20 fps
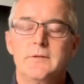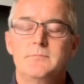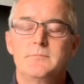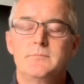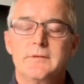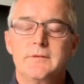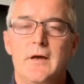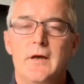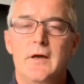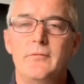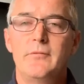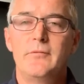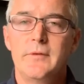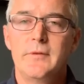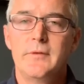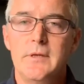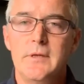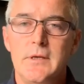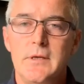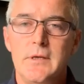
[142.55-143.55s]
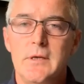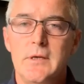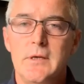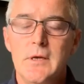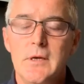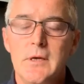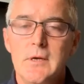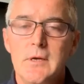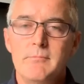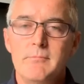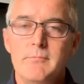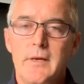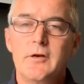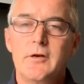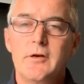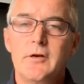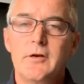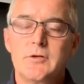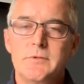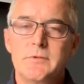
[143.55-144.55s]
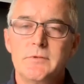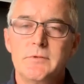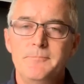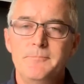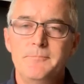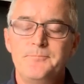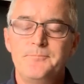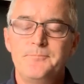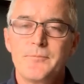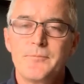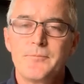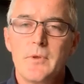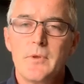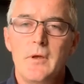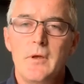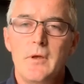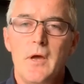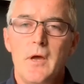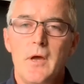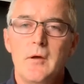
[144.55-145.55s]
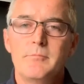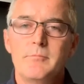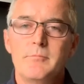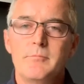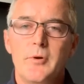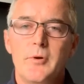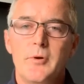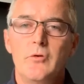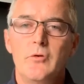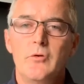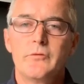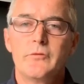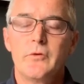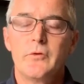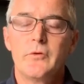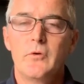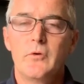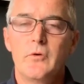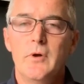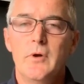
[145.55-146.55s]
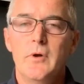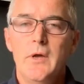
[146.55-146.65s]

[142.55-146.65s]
myself and my leadership team, but also